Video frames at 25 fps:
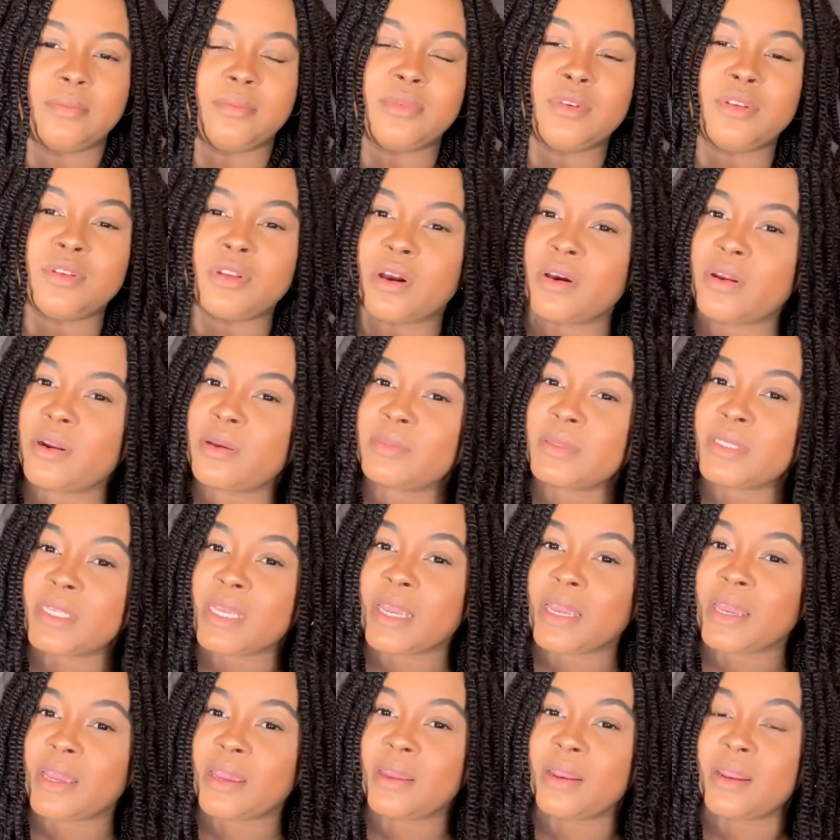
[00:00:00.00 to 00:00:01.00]
You know what I'm
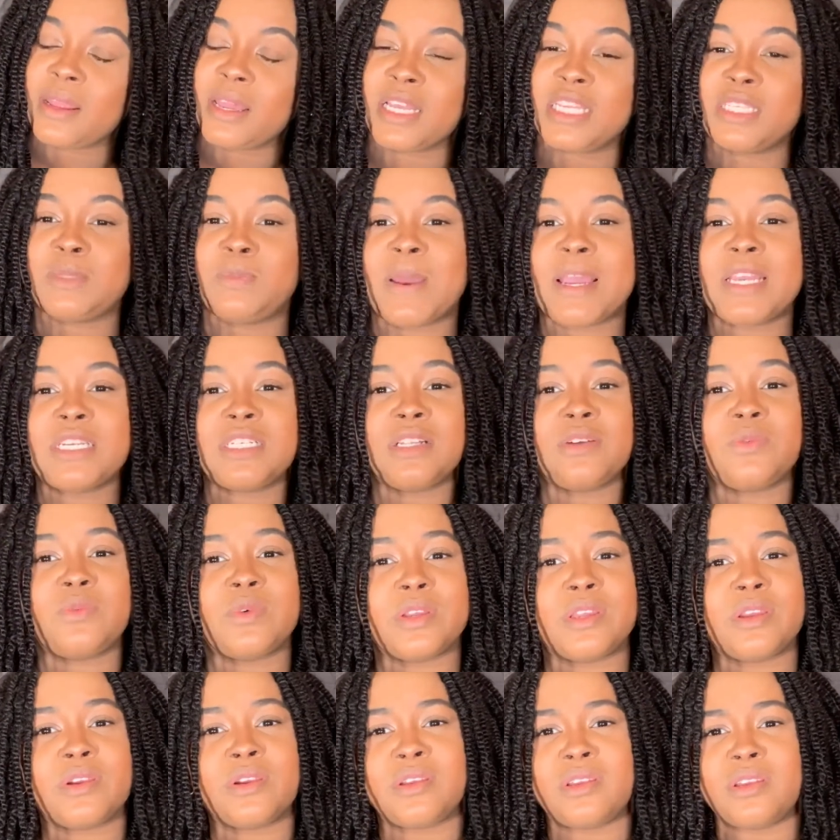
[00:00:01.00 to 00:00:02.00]
saying? Especially
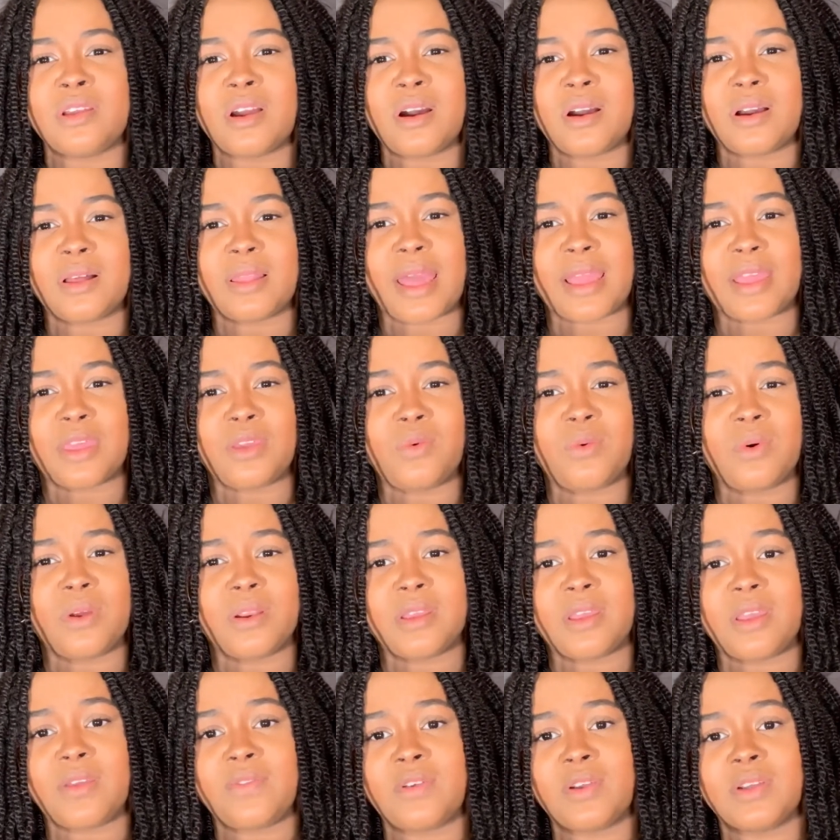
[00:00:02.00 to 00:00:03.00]
when you're young, like you want
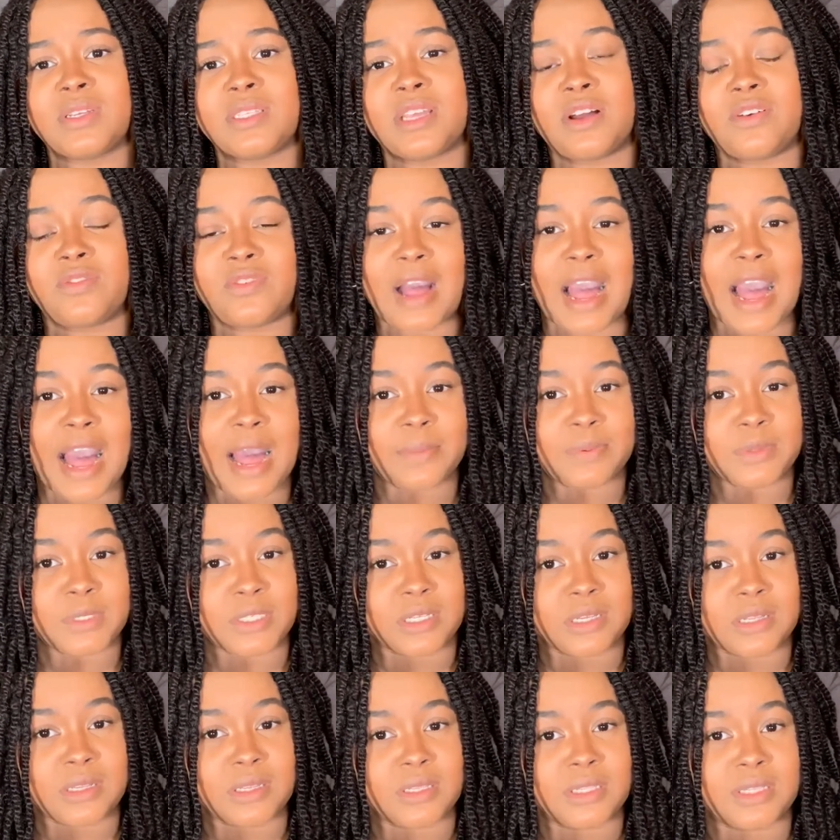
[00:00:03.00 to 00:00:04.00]
to give yourself
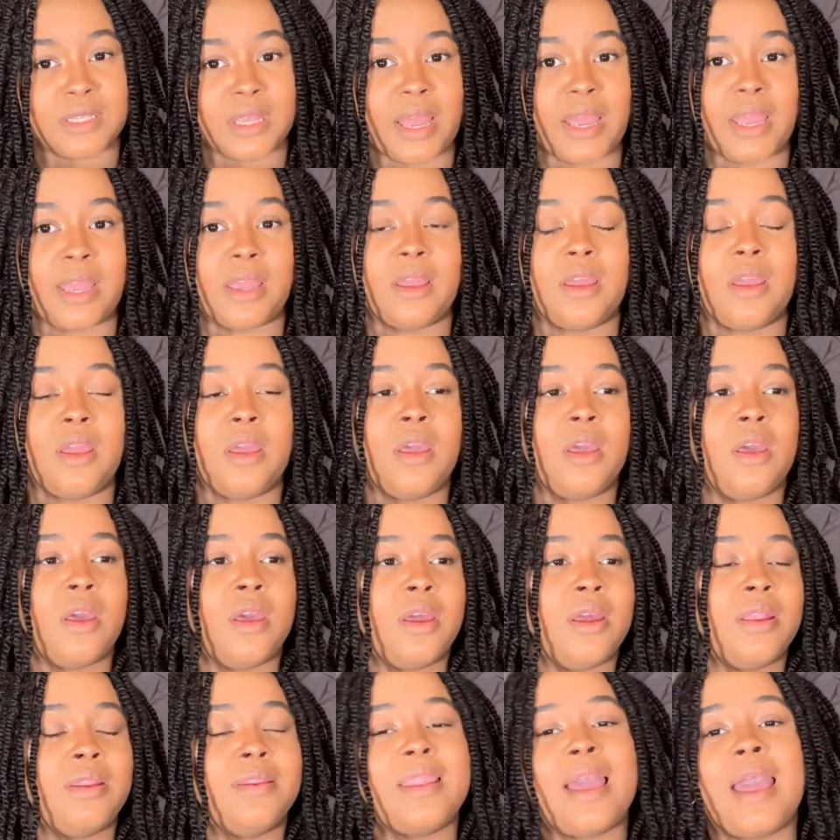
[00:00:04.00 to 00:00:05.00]
options, like
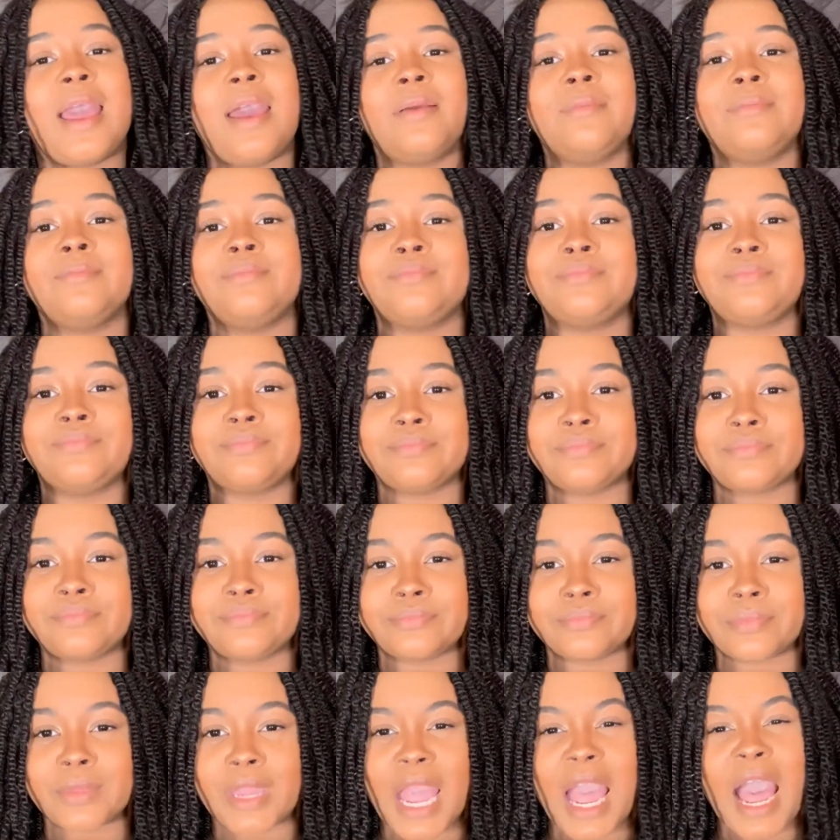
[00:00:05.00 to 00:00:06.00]
not
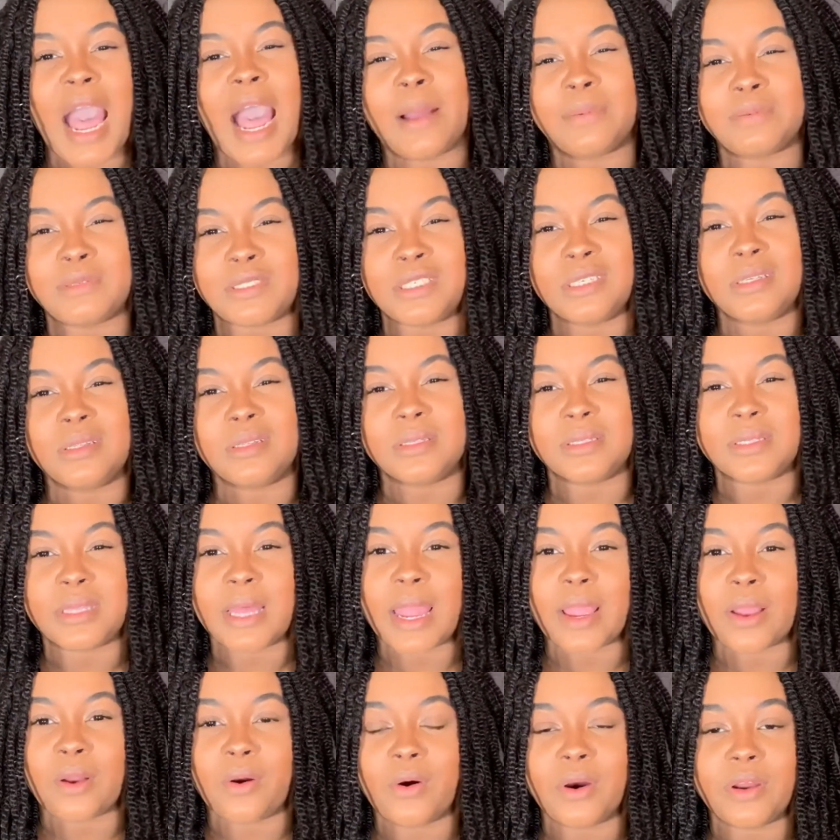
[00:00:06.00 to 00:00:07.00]
options
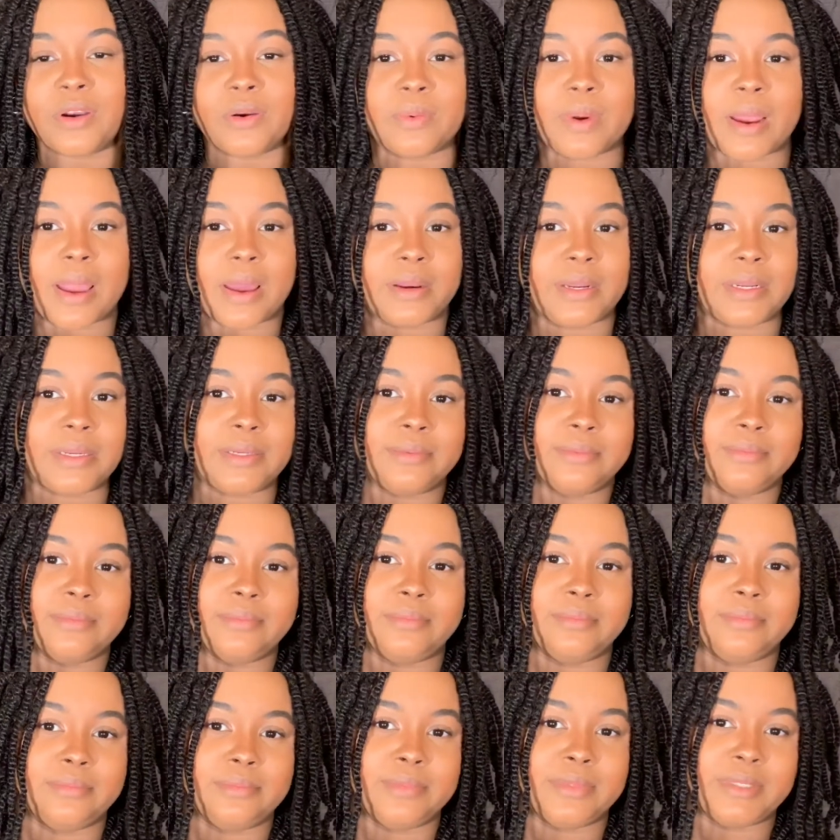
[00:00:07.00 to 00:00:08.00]
like going around
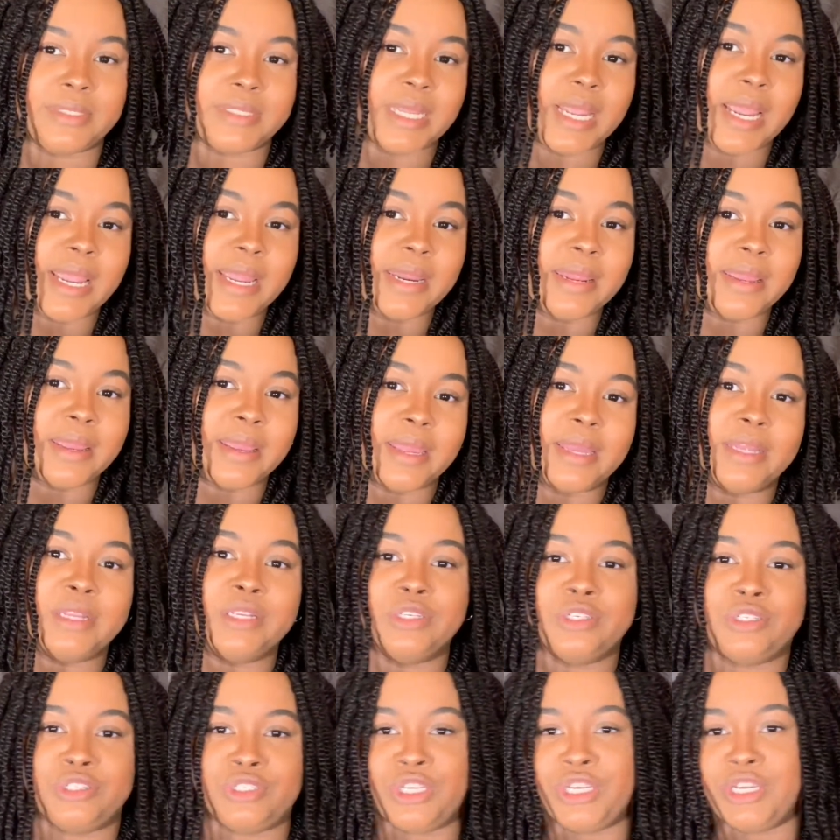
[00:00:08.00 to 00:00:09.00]
and dating
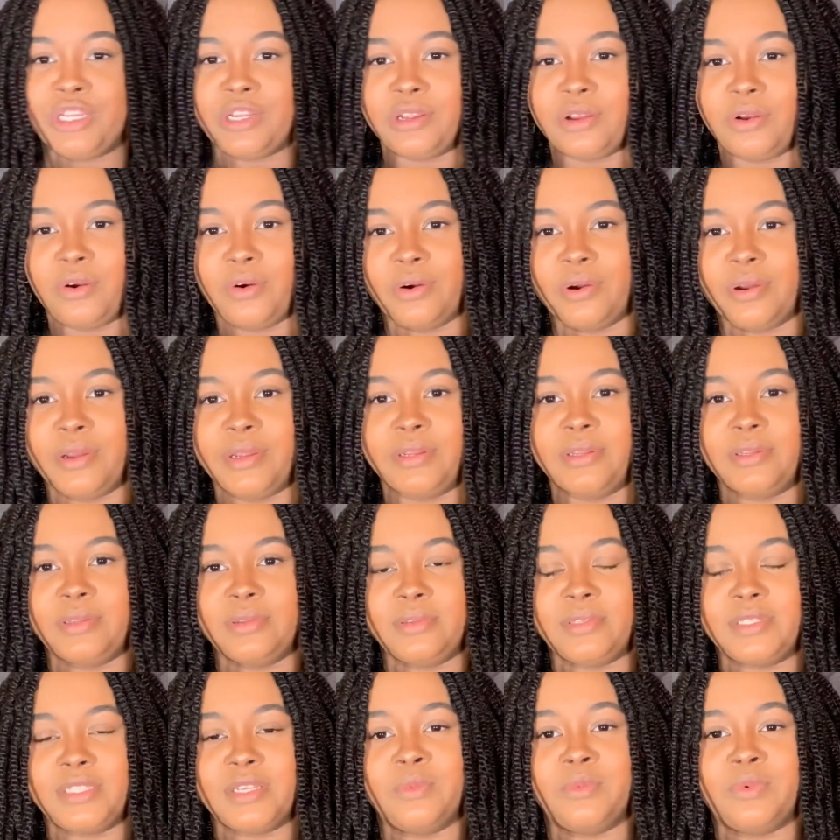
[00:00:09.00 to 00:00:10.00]
and cheating on
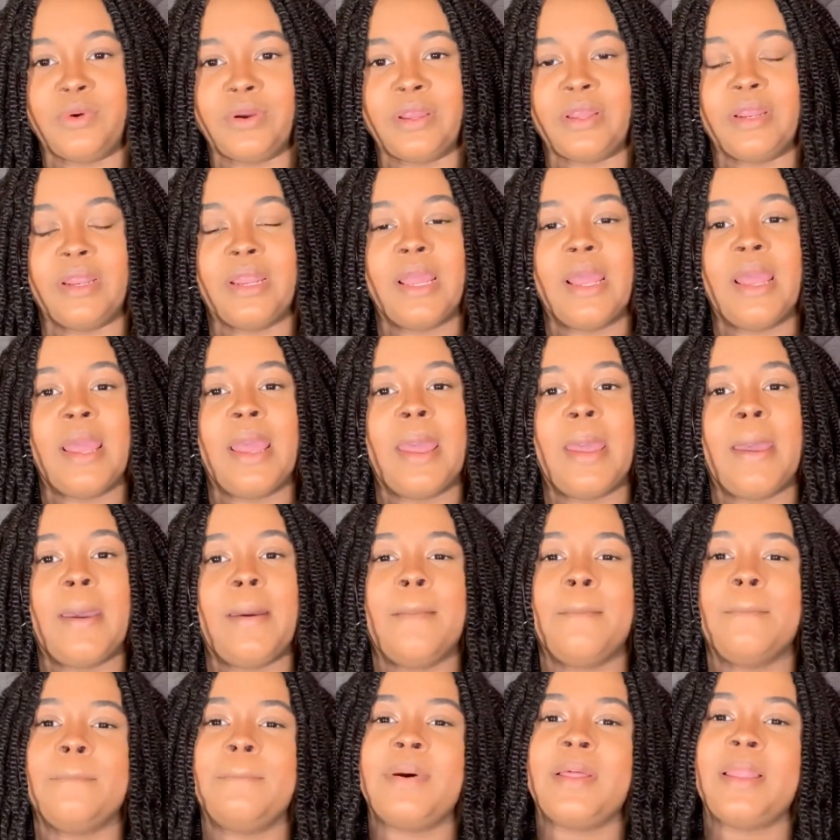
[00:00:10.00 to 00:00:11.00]
someone,
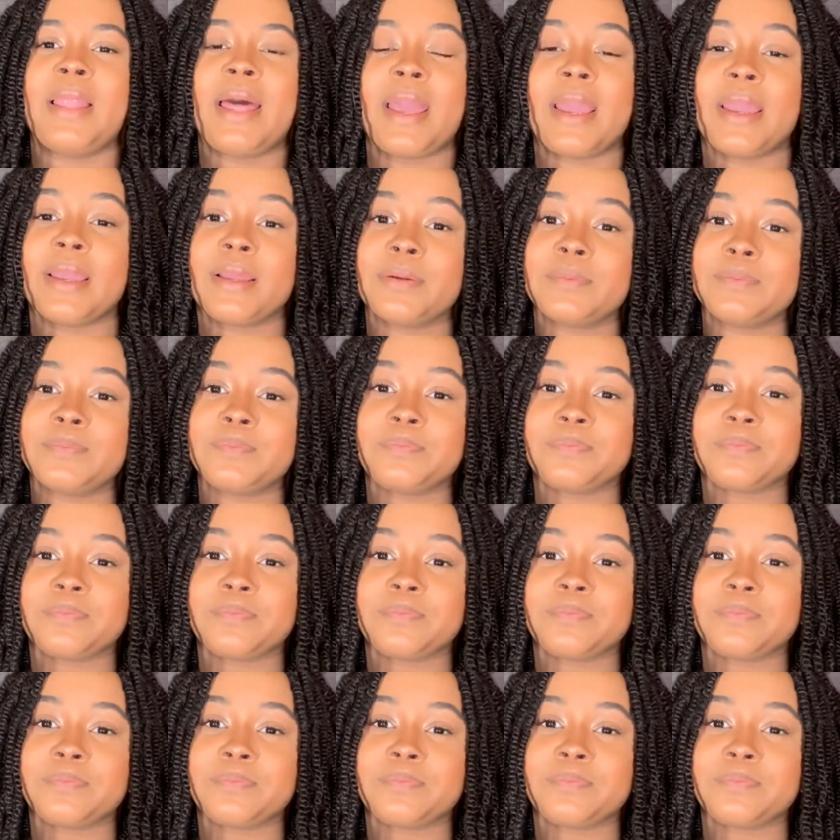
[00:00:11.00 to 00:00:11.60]
but like